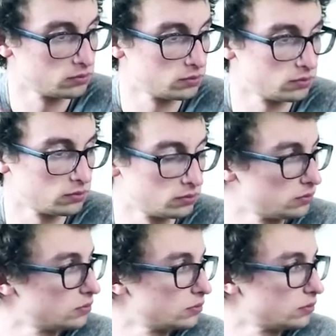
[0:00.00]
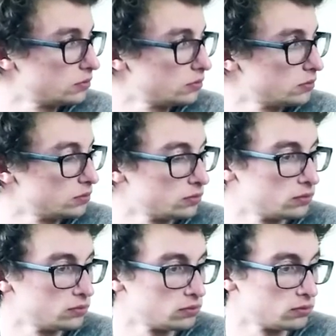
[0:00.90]

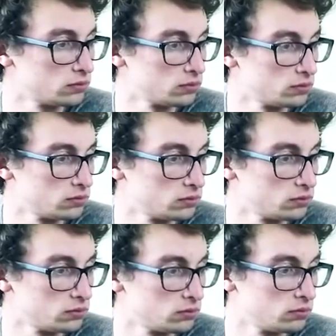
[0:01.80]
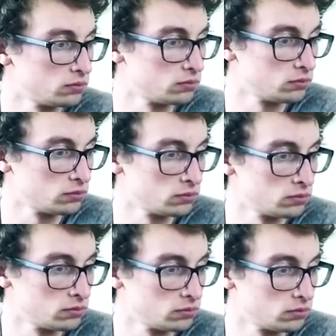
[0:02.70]

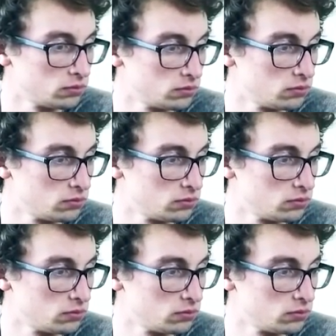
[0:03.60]
[no speech]